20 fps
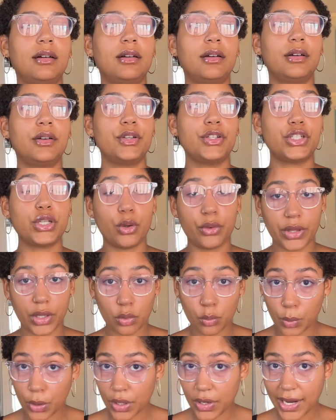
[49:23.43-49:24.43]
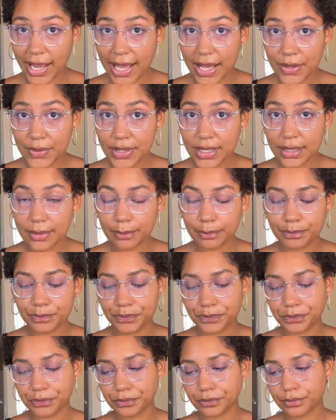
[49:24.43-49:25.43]
show their workouts.
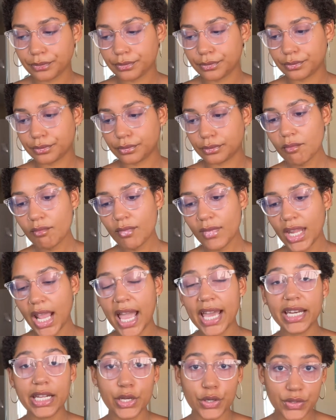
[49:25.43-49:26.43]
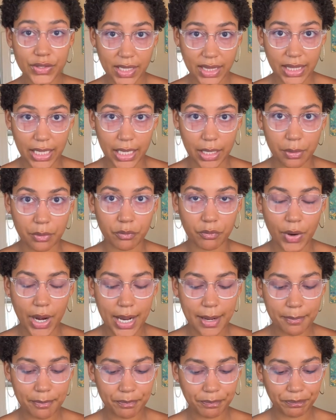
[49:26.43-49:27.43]
And here's the thing, right?